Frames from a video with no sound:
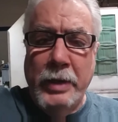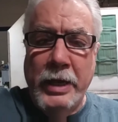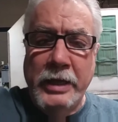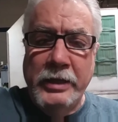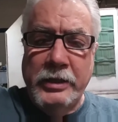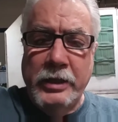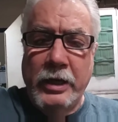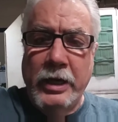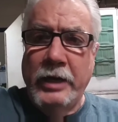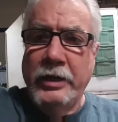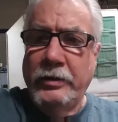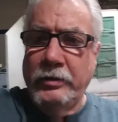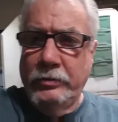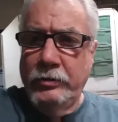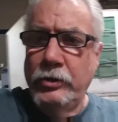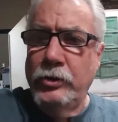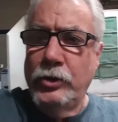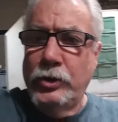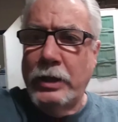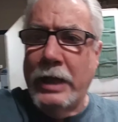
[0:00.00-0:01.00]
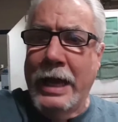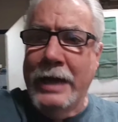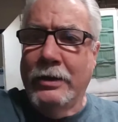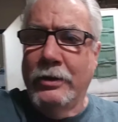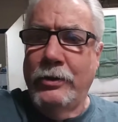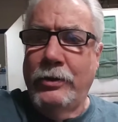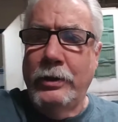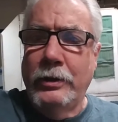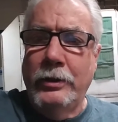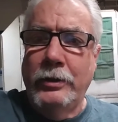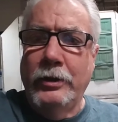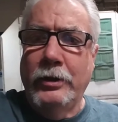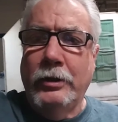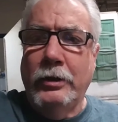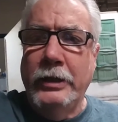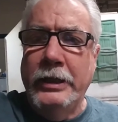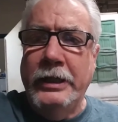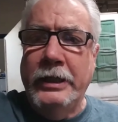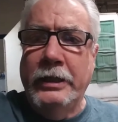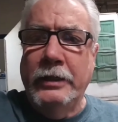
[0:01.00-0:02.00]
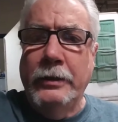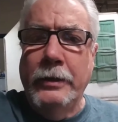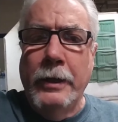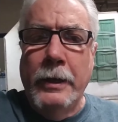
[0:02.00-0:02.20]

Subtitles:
paints and I use lacquer thinner to clean it,